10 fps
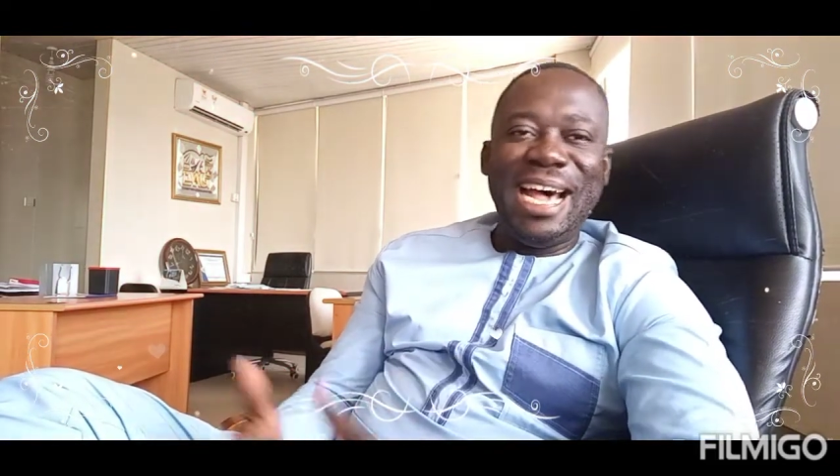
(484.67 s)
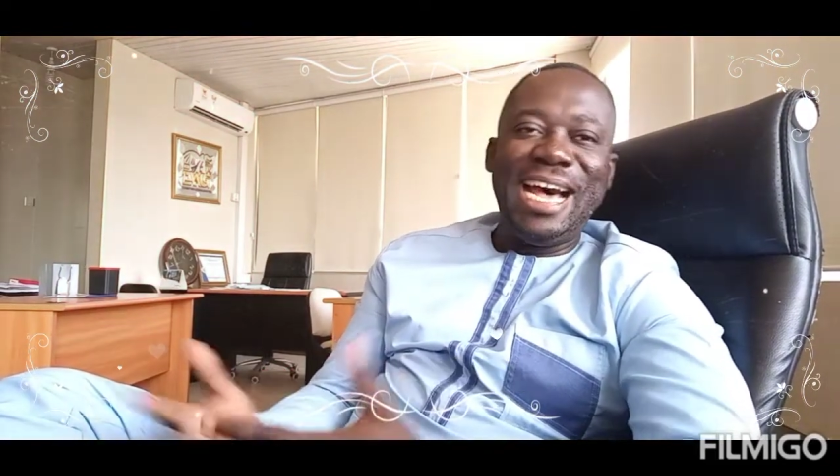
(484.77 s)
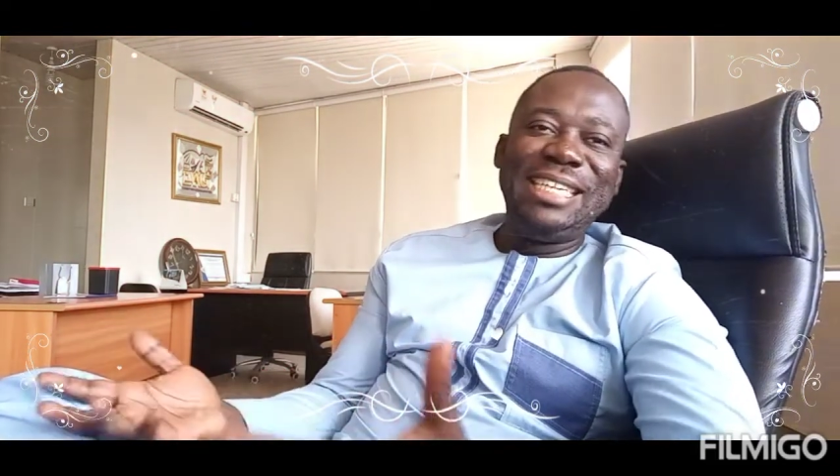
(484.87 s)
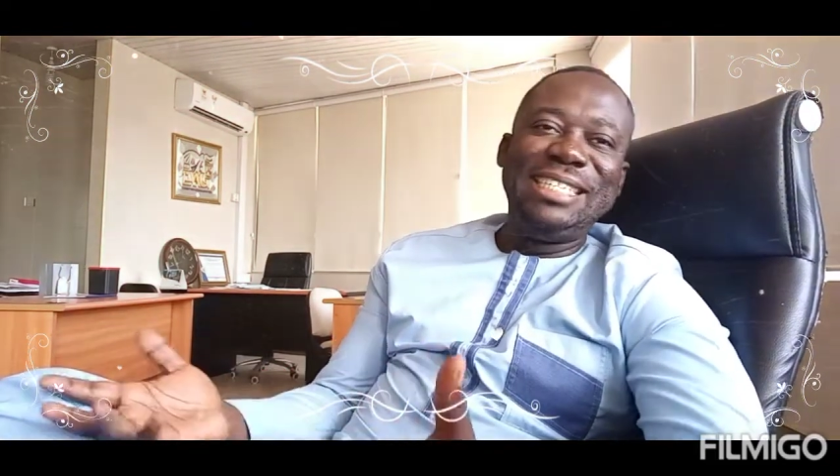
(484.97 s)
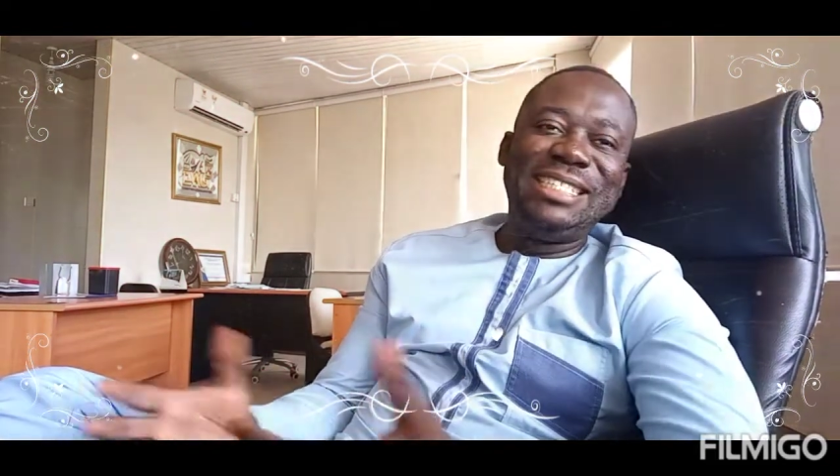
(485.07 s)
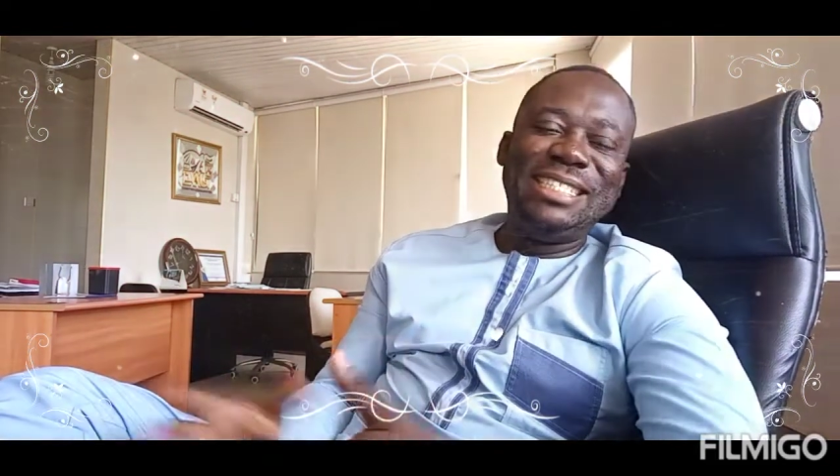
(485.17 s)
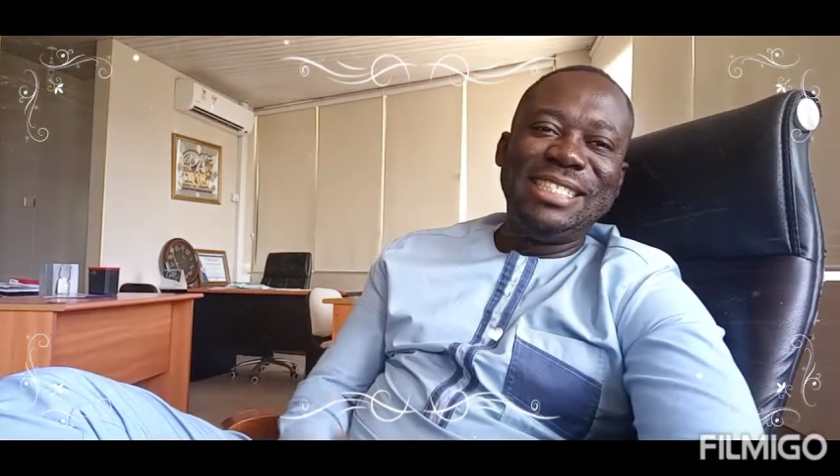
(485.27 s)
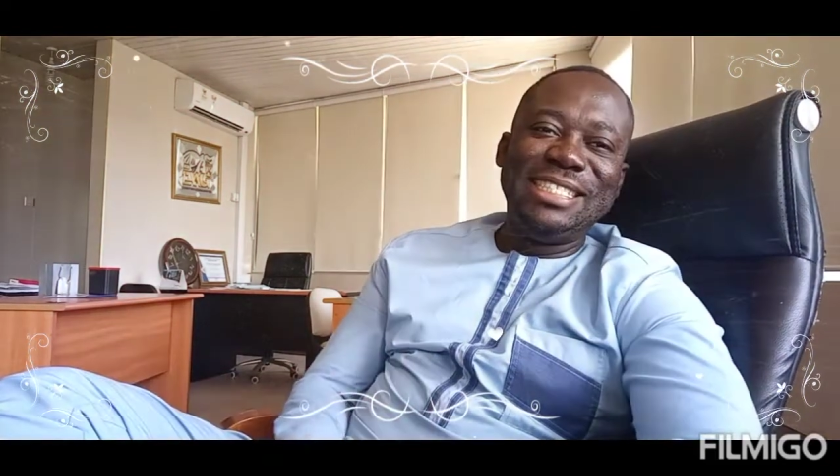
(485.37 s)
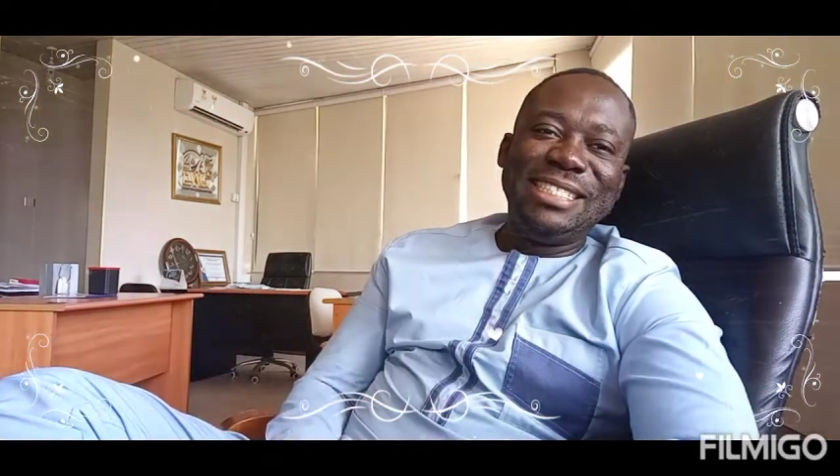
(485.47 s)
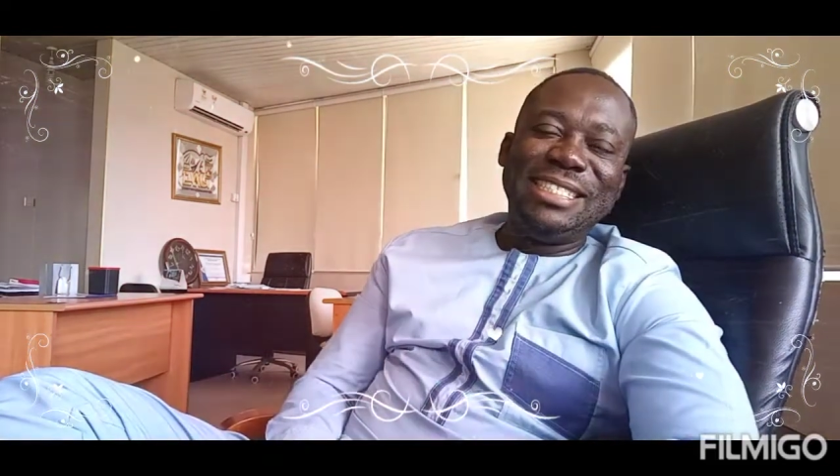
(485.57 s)
And
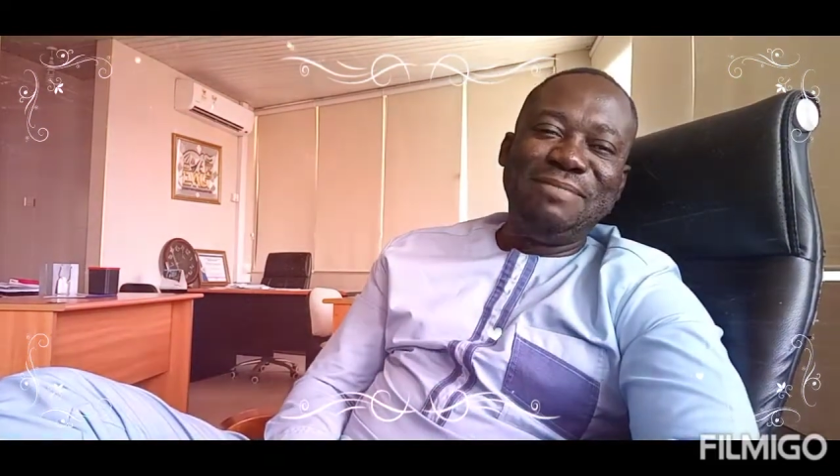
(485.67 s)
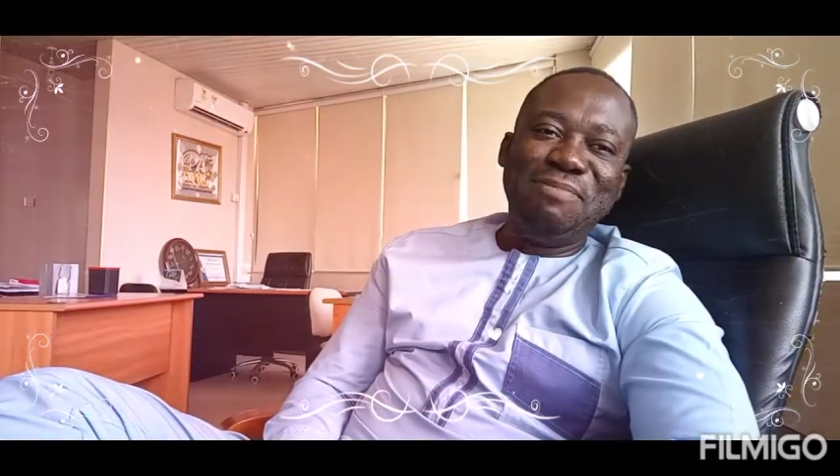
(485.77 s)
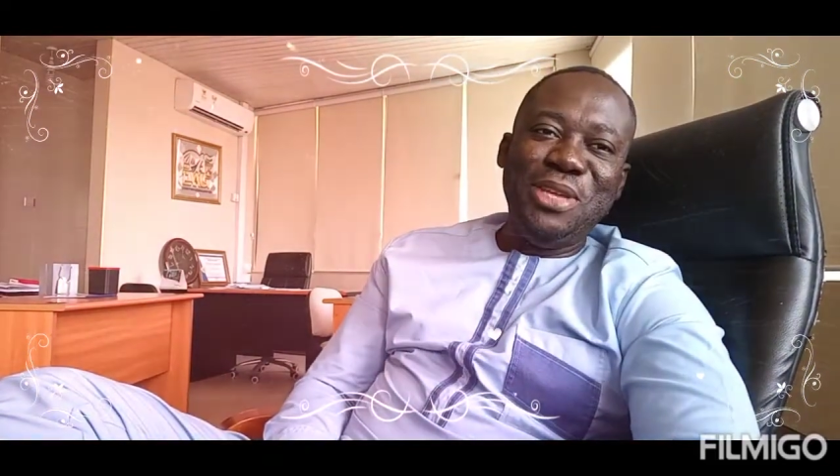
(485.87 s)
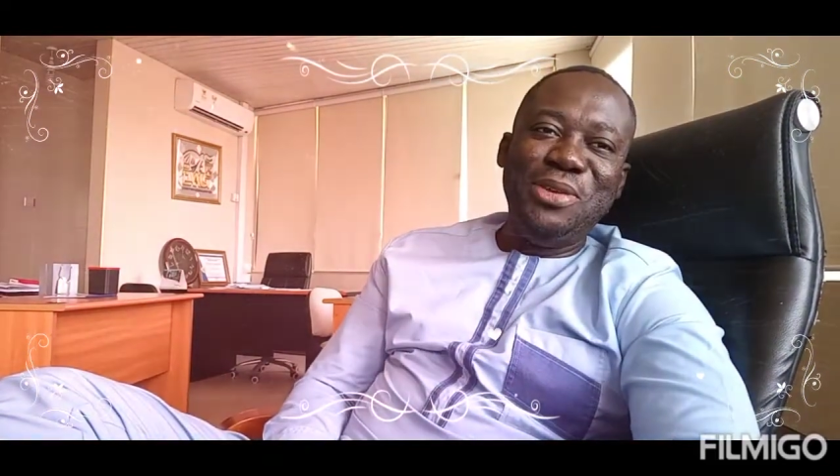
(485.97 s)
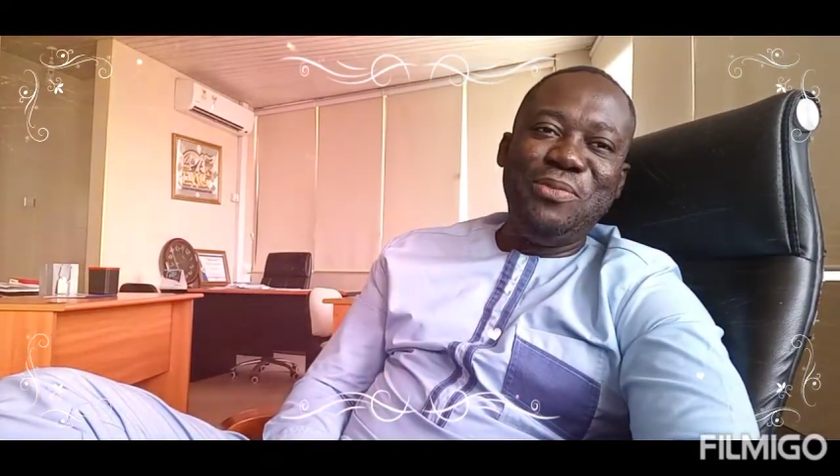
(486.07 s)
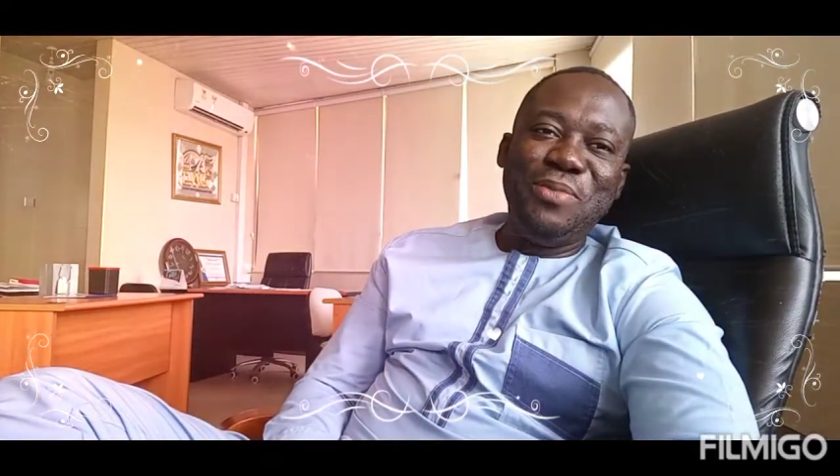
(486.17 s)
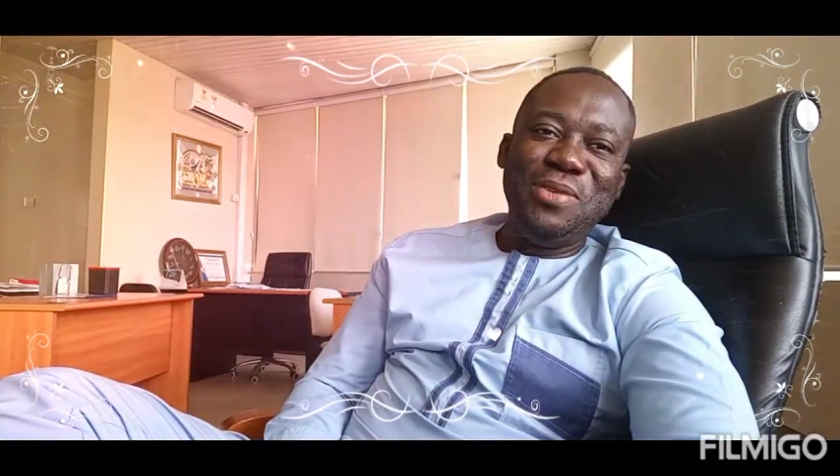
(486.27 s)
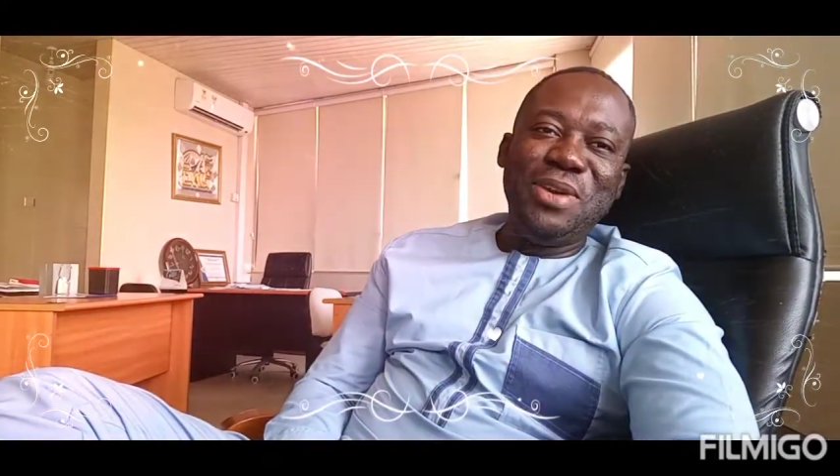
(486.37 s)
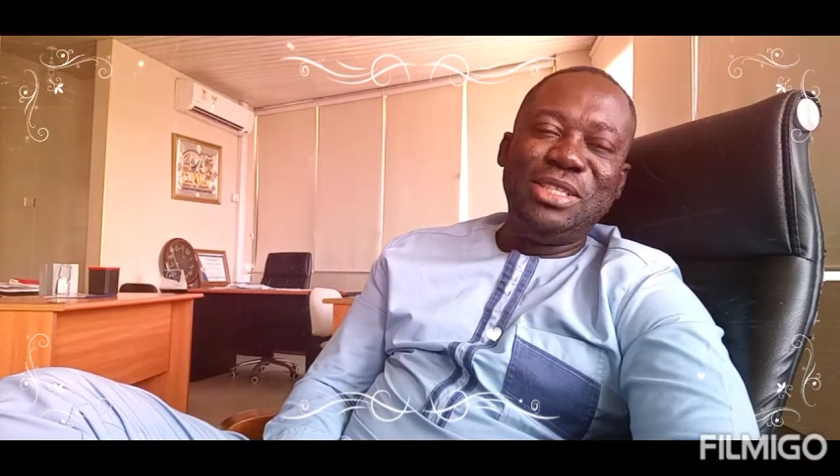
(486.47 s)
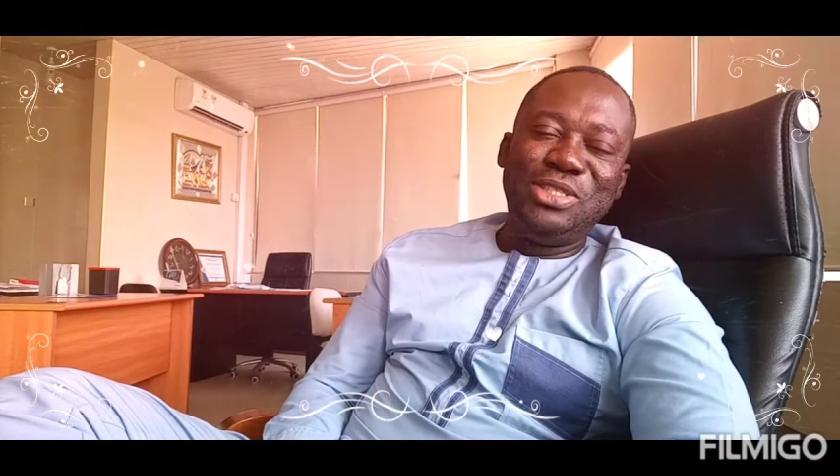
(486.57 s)
may you
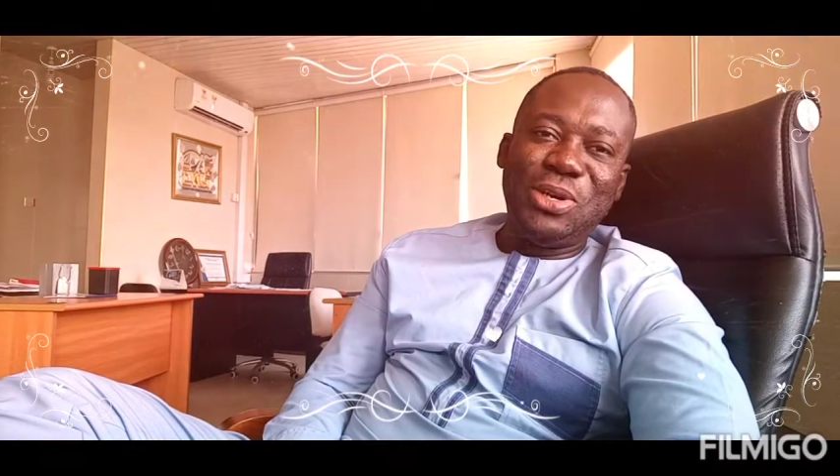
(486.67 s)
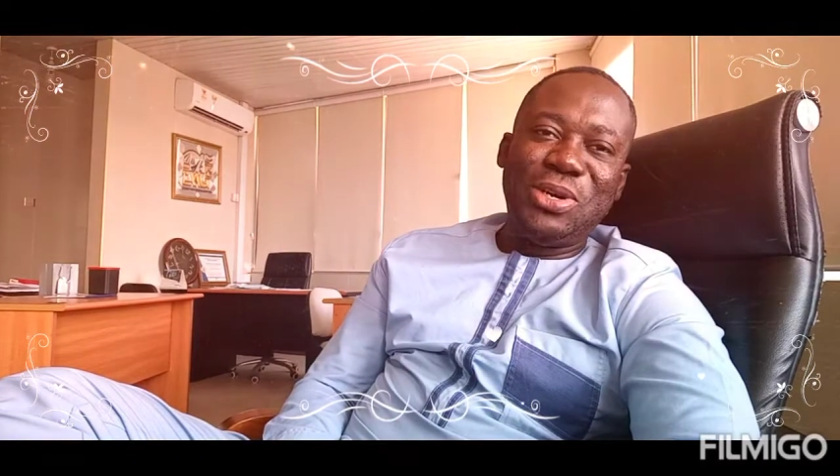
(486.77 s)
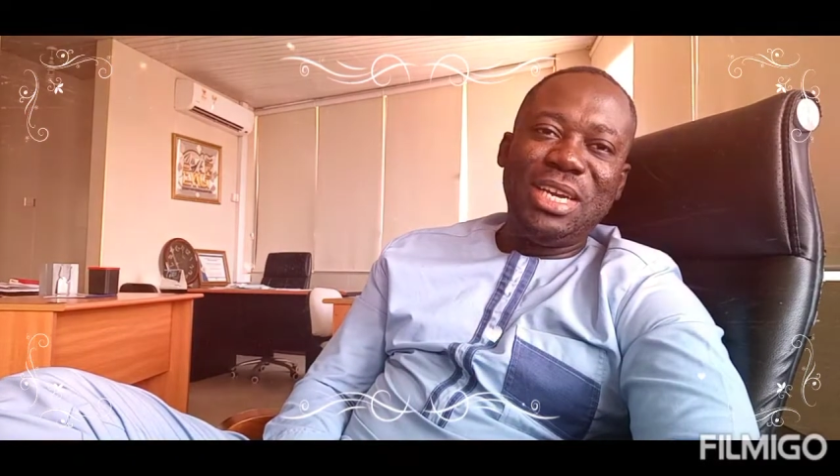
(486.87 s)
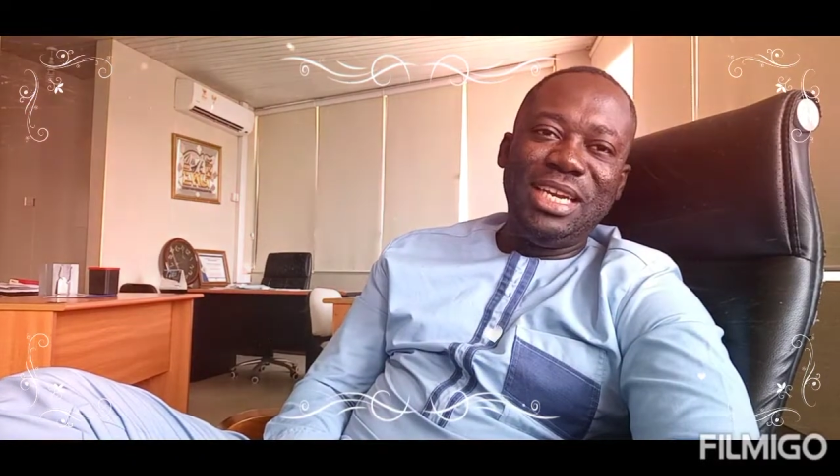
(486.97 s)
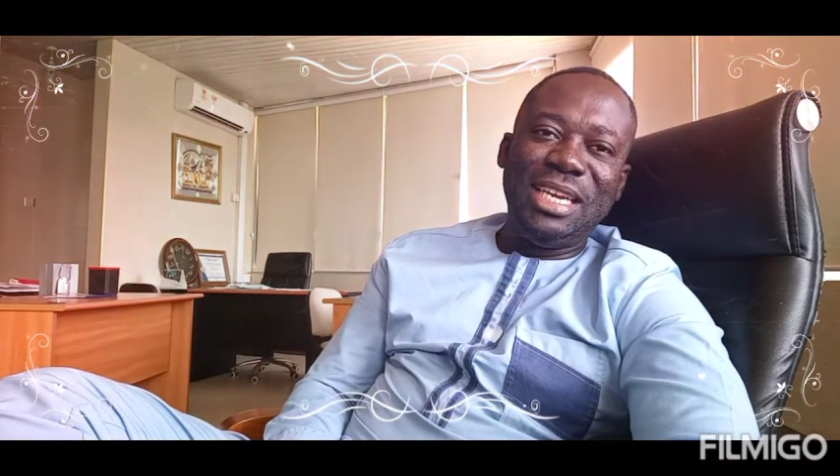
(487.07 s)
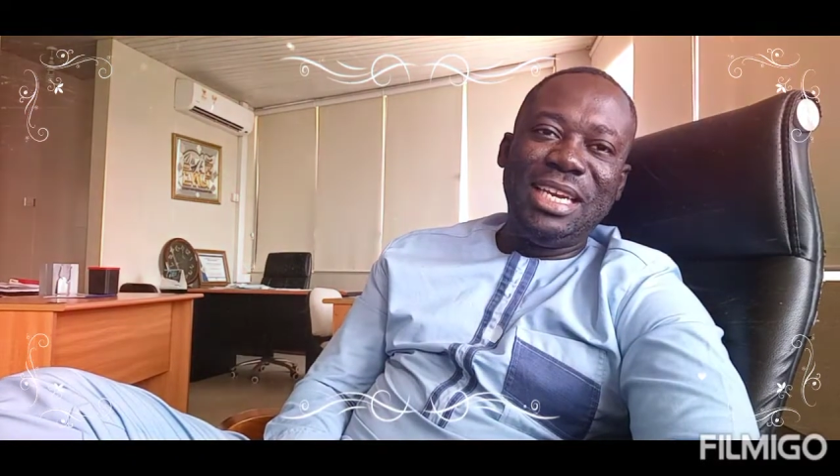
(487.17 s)
enjoy